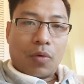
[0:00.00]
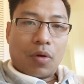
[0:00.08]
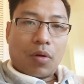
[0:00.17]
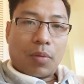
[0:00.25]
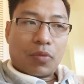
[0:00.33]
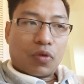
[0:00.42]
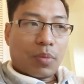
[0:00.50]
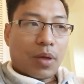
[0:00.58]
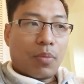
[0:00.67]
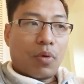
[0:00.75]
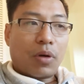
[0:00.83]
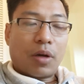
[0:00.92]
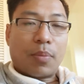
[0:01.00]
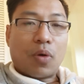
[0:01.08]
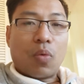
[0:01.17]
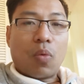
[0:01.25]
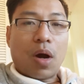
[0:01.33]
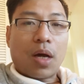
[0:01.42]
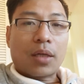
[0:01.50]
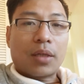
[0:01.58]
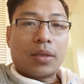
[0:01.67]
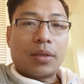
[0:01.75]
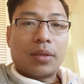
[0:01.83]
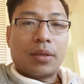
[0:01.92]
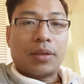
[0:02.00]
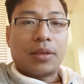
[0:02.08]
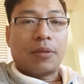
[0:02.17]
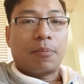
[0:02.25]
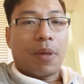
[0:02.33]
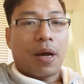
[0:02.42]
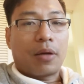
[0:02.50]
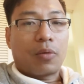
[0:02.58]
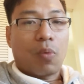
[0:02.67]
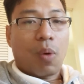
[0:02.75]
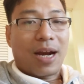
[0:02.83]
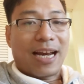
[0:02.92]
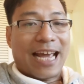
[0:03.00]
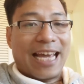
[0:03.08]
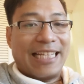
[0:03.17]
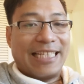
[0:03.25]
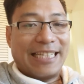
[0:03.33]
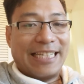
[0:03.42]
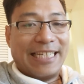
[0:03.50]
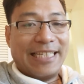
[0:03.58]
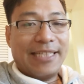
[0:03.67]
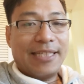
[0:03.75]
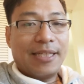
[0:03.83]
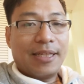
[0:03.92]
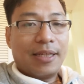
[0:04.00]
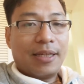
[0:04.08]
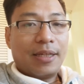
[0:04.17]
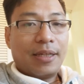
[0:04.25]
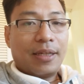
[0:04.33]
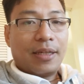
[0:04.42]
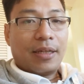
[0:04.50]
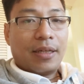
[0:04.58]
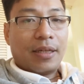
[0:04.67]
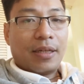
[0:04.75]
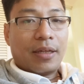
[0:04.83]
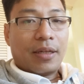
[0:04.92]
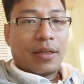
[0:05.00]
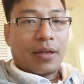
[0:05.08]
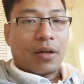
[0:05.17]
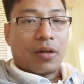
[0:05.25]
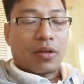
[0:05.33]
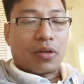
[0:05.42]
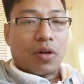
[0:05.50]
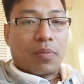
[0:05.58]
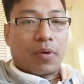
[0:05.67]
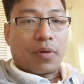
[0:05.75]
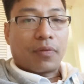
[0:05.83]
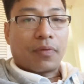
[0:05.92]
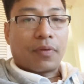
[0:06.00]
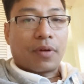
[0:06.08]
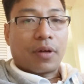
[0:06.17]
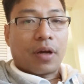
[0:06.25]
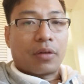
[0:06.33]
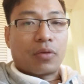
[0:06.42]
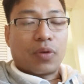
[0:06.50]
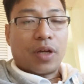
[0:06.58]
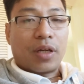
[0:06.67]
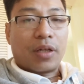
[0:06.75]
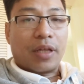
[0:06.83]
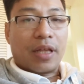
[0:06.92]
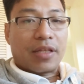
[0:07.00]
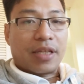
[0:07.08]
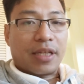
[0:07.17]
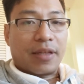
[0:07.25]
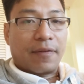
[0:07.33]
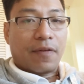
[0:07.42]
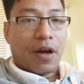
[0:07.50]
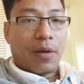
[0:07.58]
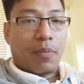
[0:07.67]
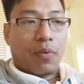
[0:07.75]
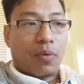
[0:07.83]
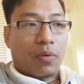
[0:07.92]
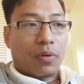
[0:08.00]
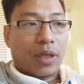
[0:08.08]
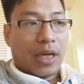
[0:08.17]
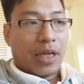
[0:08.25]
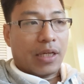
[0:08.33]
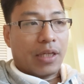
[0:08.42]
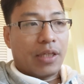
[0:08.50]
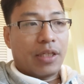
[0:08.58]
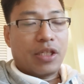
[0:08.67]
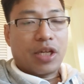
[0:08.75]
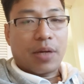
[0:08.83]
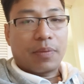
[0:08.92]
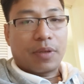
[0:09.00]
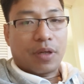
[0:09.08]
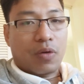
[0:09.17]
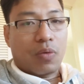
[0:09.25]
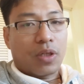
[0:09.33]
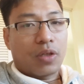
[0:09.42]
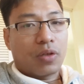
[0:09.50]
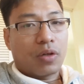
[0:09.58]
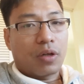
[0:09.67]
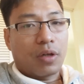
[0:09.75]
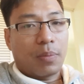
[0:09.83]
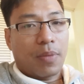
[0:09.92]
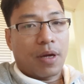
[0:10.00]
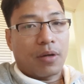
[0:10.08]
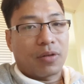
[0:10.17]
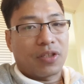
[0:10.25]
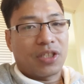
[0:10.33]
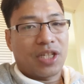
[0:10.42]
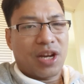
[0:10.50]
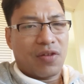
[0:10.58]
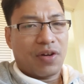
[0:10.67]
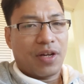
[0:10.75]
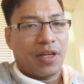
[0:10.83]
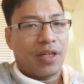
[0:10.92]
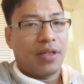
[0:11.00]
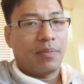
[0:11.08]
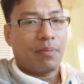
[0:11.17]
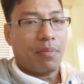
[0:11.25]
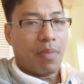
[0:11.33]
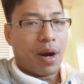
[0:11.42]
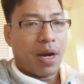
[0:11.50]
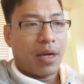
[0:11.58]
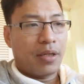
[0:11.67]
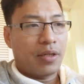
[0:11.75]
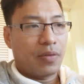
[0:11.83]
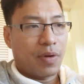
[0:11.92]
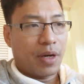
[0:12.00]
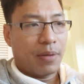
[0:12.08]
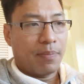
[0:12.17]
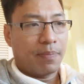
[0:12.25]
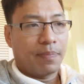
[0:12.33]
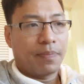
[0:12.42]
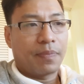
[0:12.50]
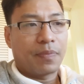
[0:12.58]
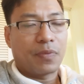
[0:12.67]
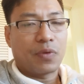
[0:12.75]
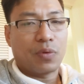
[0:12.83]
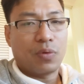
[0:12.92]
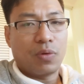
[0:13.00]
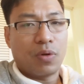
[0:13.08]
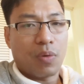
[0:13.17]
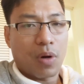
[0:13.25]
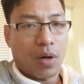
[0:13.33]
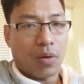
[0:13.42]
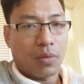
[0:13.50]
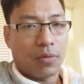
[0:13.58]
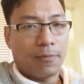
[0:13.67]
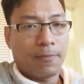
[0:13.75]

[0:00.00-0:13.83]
Welcome to my book number one. This is part 118 on the top of 365 book. And in this chapter, I want to talk about sharing my dream to the world.